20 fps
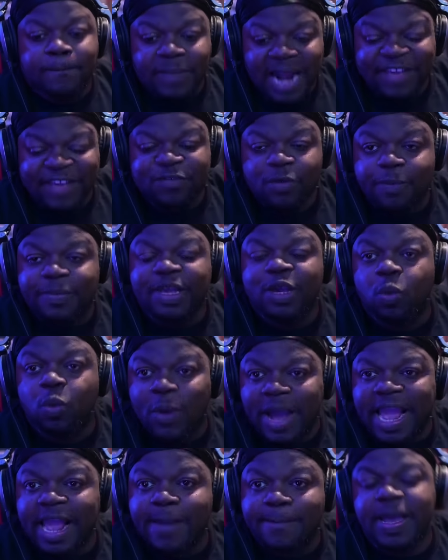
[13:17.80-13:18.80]
life would be
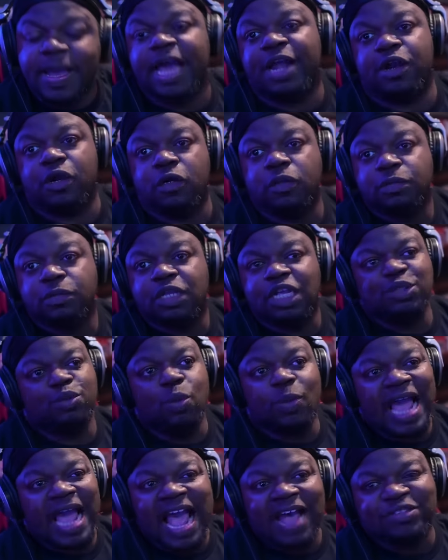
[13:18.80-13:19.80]
way better because
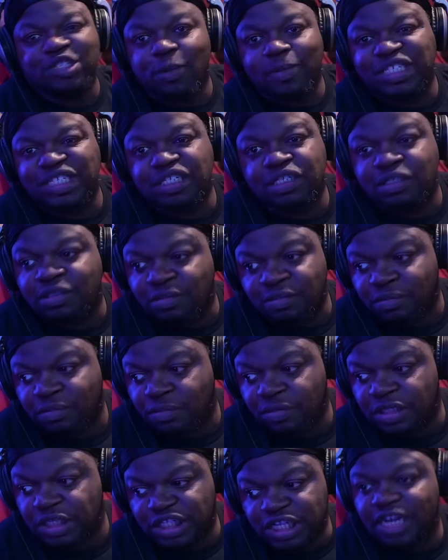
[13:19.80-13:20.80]
we wouldn't have so much
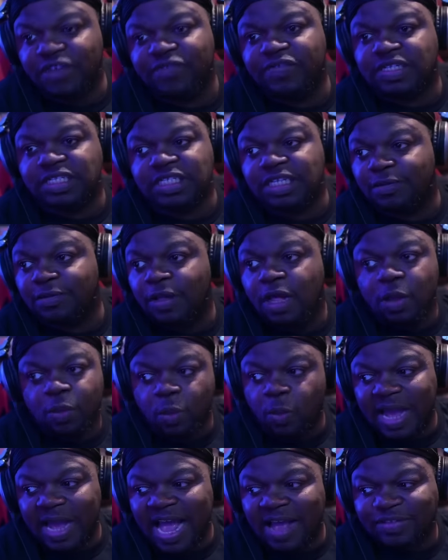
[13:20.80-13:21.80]
degeneracy.
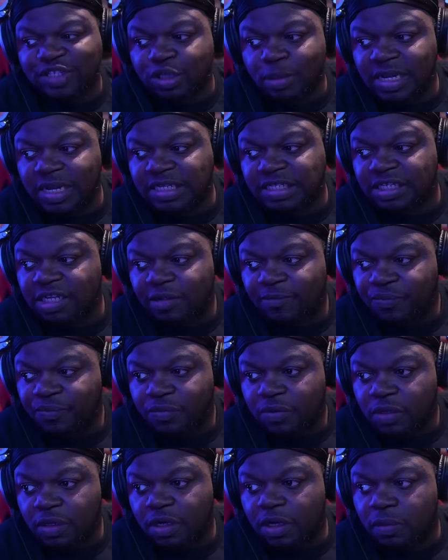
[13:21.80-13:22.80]
We won't have so much,
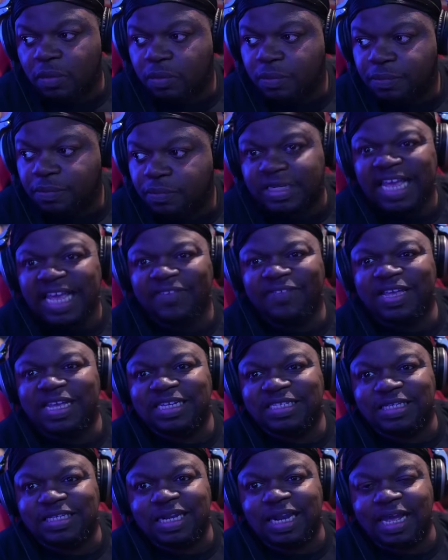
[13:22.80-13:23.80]
you know,
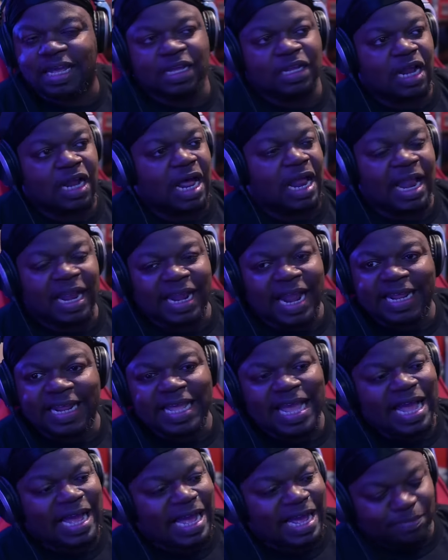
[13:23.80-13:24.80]
deviancy. Like a lot
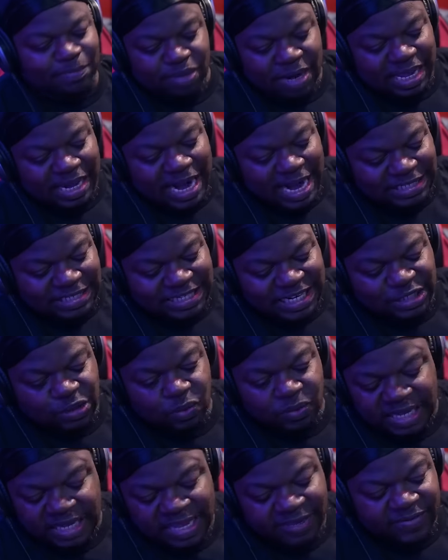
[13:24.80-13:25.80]
of y'all got bring a lot of
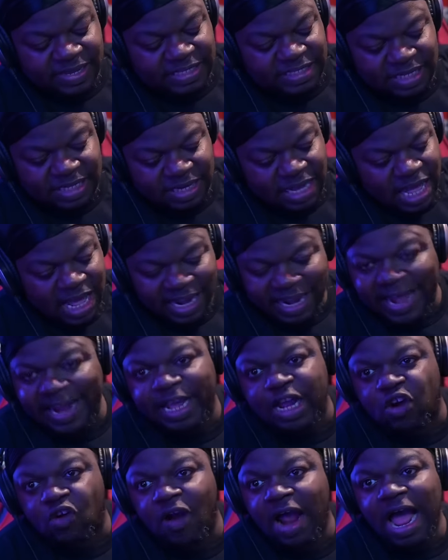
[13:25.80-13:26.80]
sexual deviancy, a lot
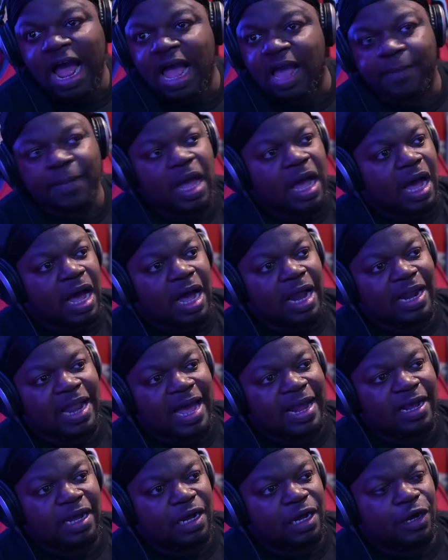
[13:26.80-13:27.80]
of crime, a
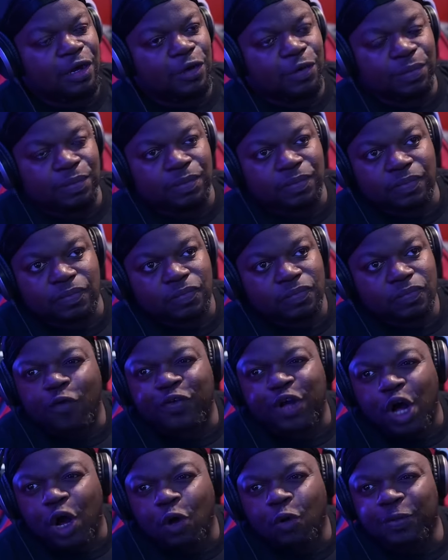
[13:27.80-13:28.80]
lot of um
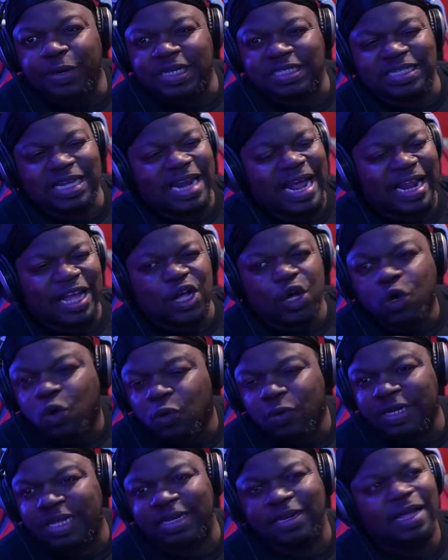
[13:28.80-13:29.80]
off coldness, a lot of
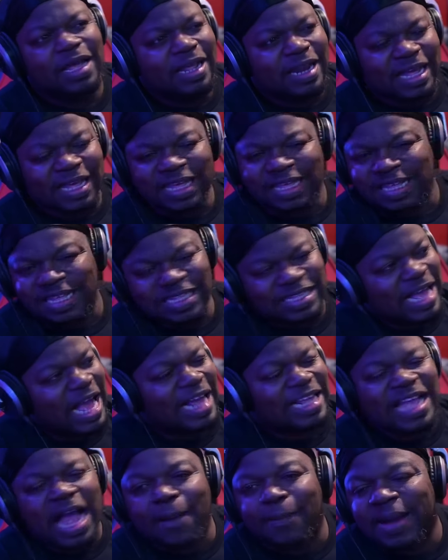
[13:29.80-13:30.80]
cooning.
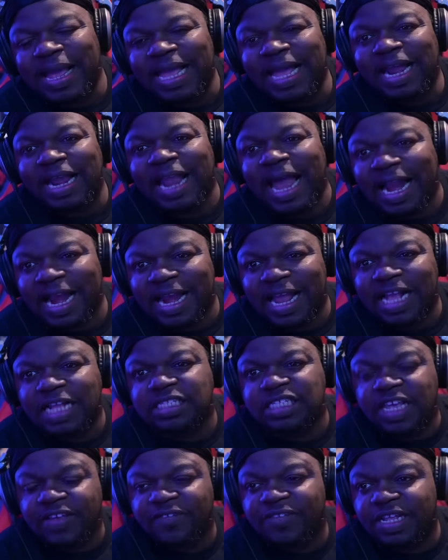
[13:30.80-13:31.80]
Y'all y'all bring a lot of
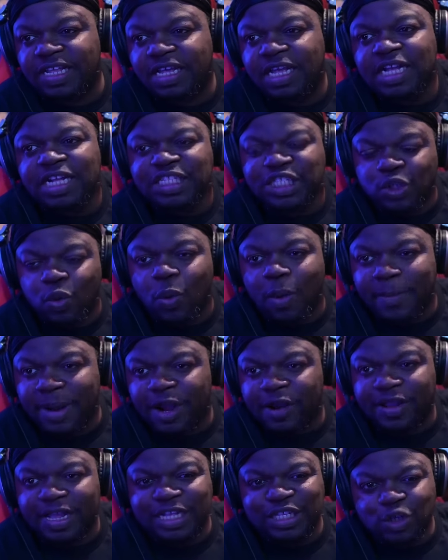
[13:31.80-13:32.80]
negativity to
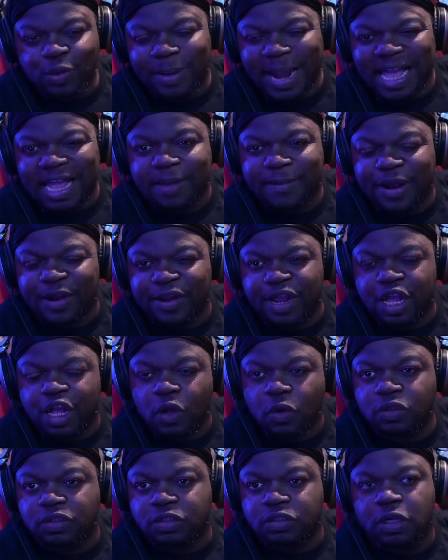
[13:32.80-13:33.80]
American to Black American
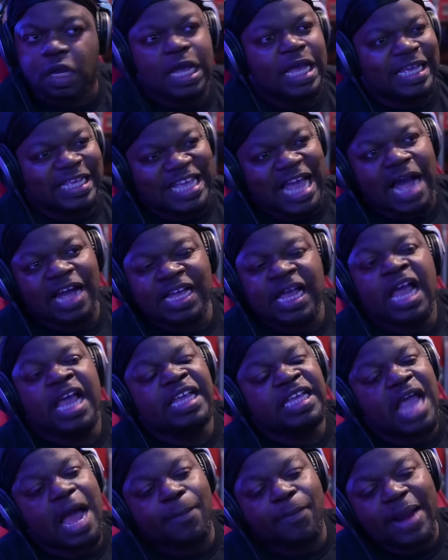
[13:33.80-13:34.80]
culture. Y'all
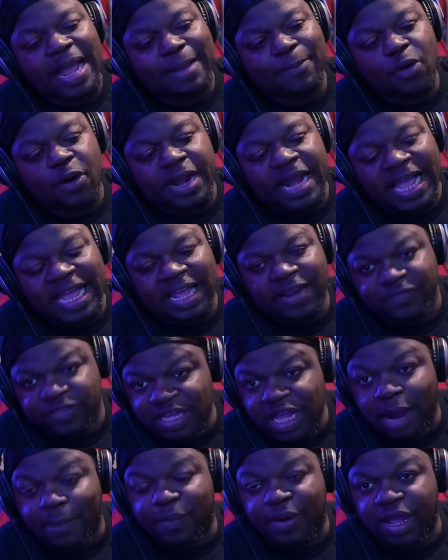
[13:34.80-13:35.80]
y'all bring more negative
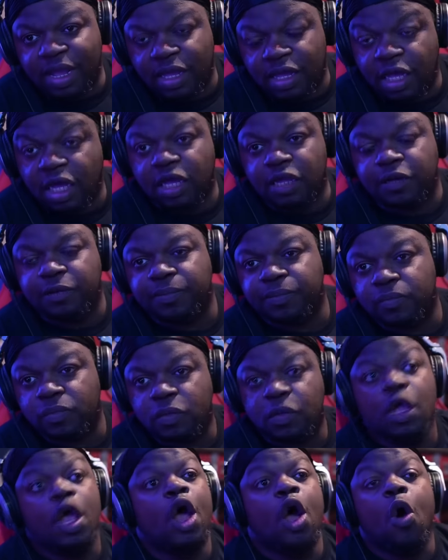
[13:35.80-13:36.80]
than y'all bring good.
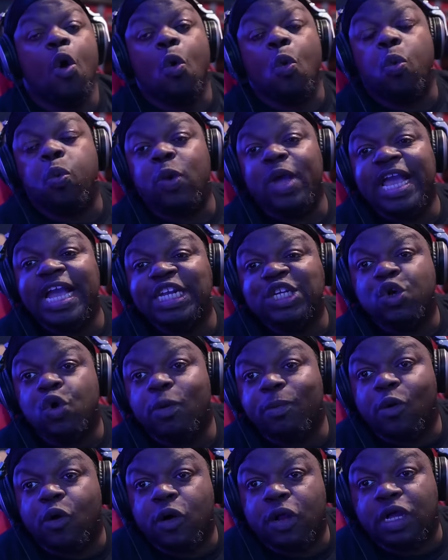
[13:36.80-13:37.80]
We
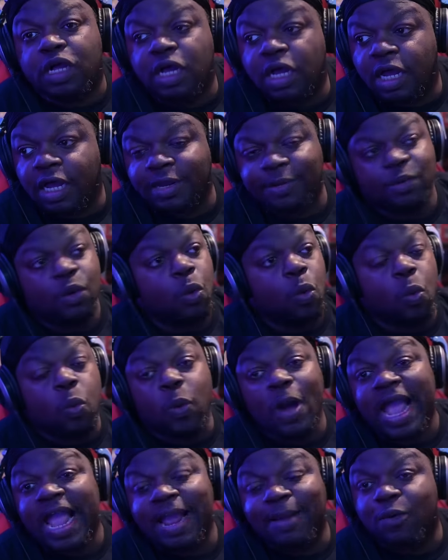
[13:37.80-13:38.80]
do more good,
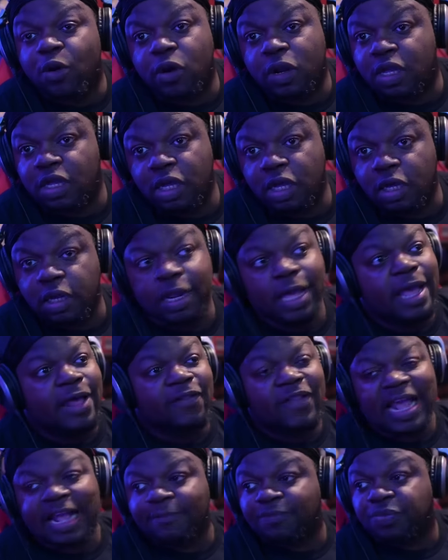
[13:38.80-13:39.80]
way more good.
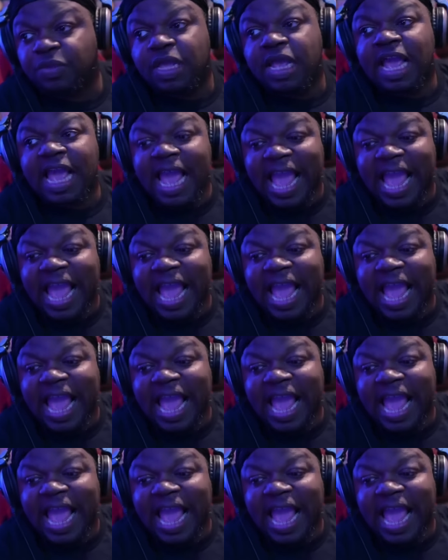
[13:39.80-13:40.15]
Like